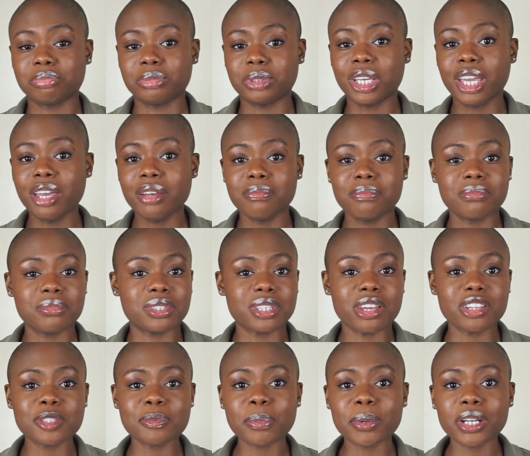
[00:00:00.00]
Yeah,
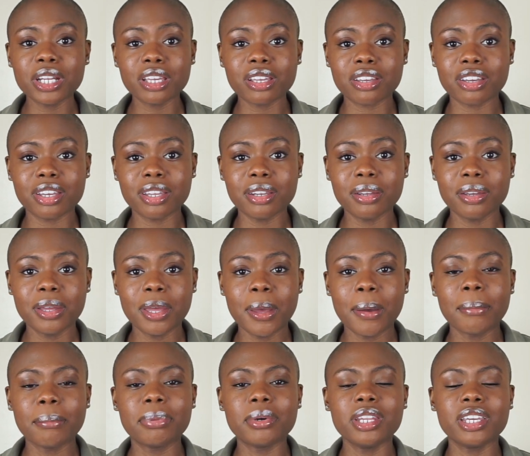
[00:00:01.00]
sounds pretty good,
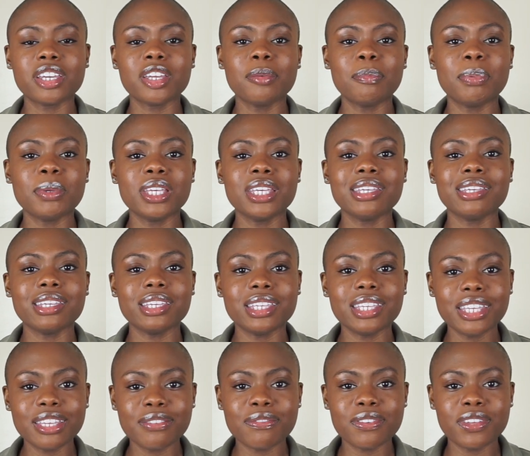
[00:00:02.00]
but it could be
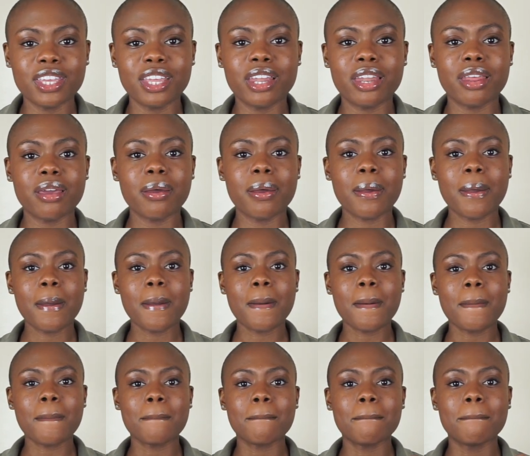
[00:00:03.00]
even
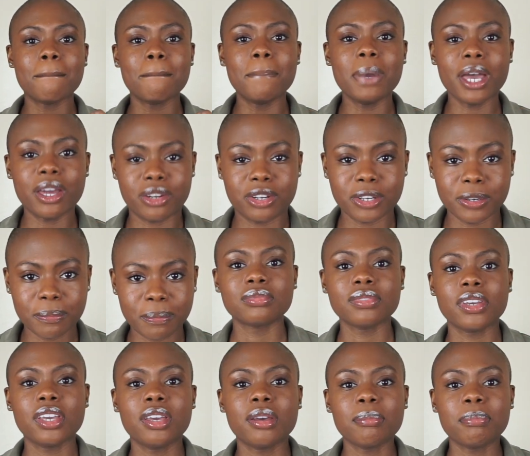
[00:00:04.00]
better.
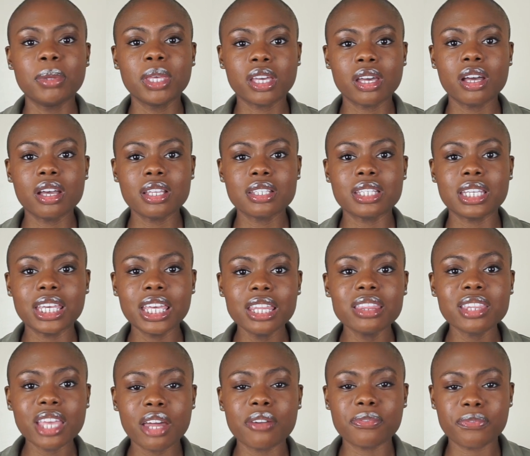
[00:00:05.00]
Because in
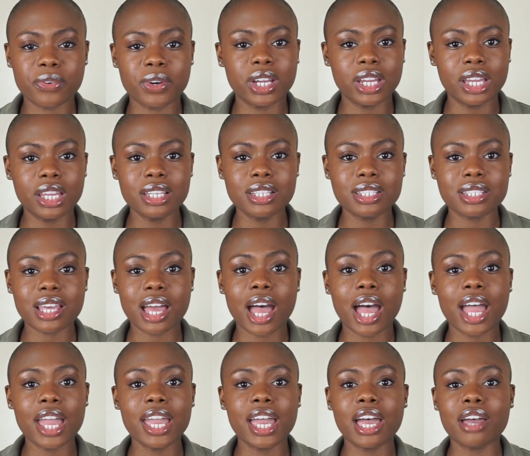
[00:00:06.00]
that phrase,
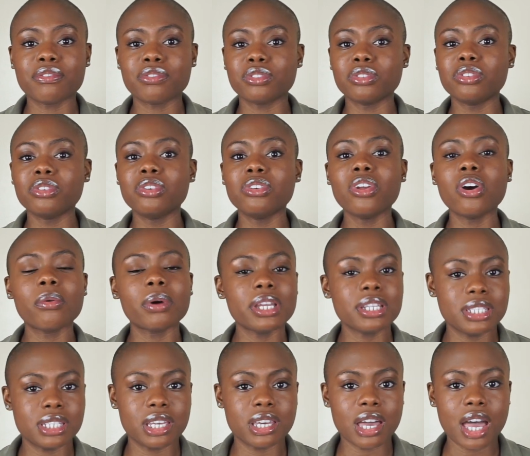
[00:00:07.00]
I have no
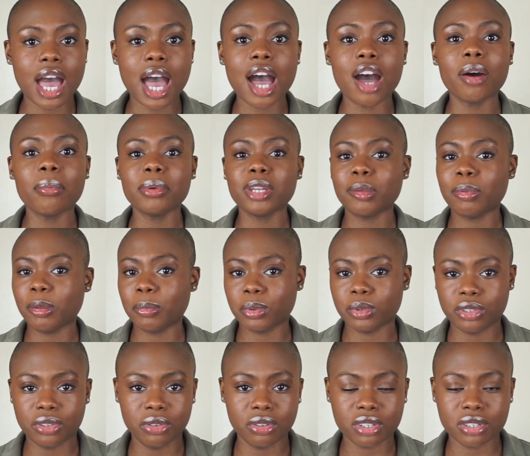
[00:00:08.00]
idea how many people
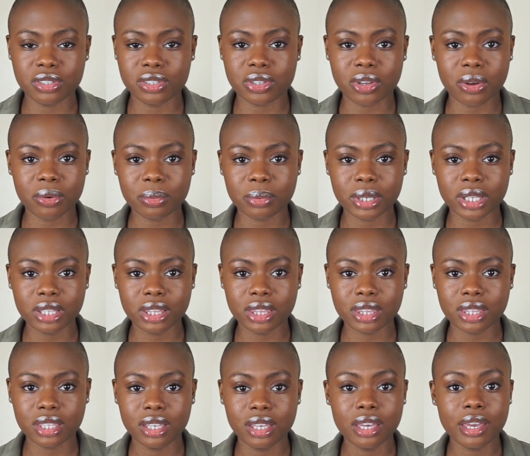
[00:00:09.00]
did you consult with,
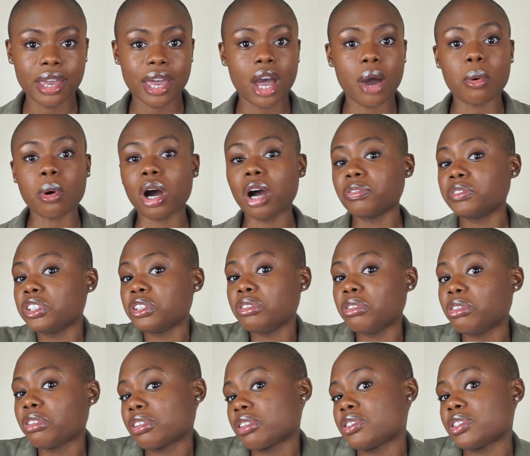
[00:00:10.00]
how often
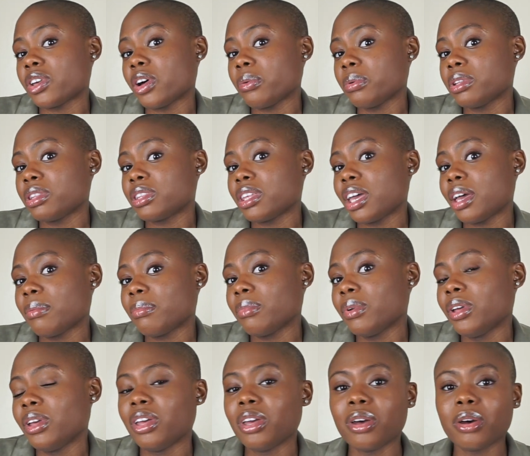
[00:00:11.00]
did you consult with them,
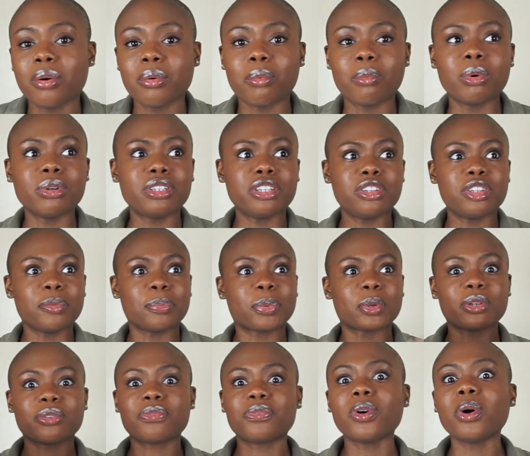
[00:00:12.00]
what did the
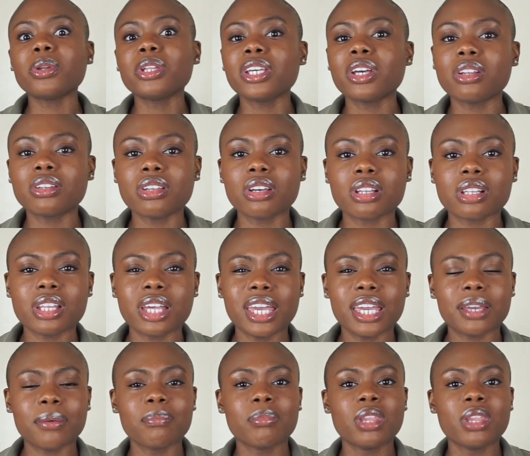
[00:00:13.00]
portfolio look like.